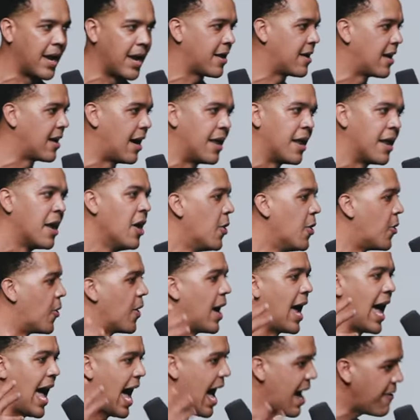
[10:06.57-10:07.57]
by God
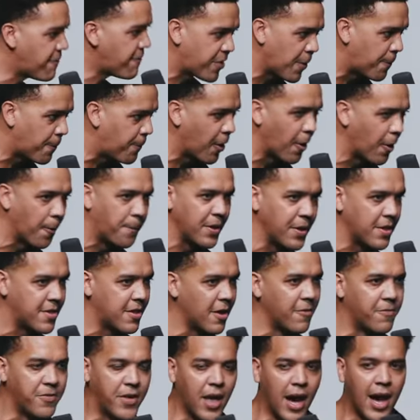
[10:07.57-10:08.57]
or have the purpose
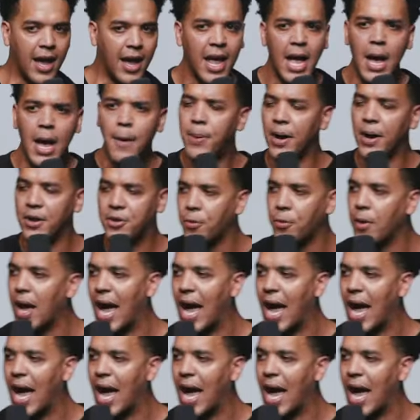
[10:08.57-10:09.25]
of God, but